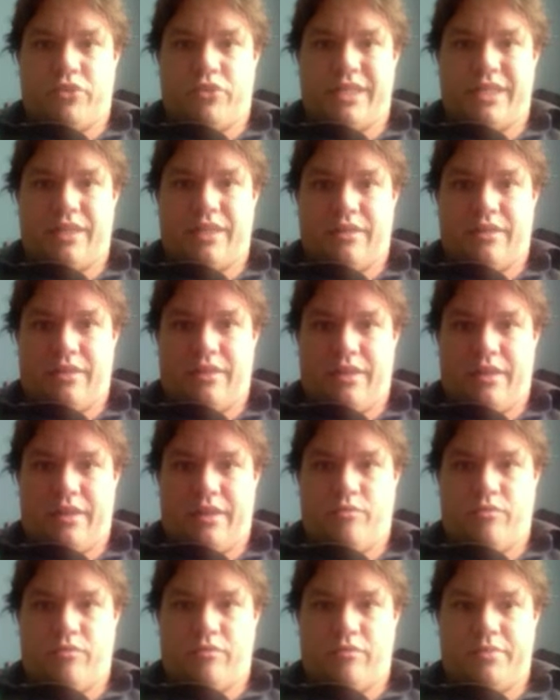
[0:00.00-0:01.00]
presented
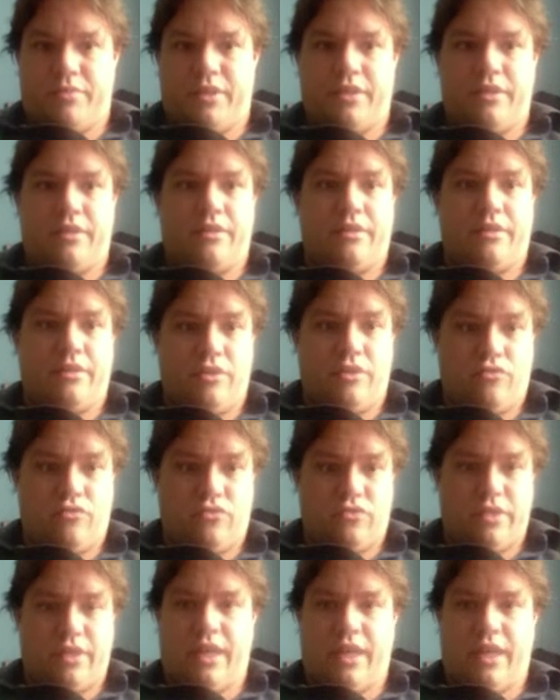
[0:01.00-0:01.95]
there will be used